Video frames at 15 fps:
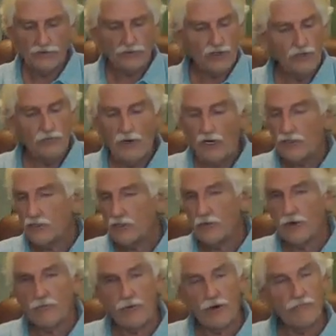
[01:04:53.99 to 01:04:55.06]
Too much to
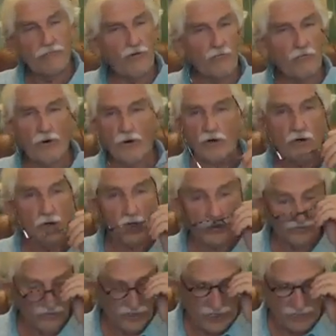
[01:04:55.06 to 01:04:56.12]
repeat
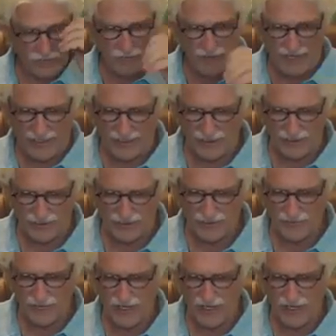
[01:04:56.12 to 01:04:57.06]
protocols for everybody on here.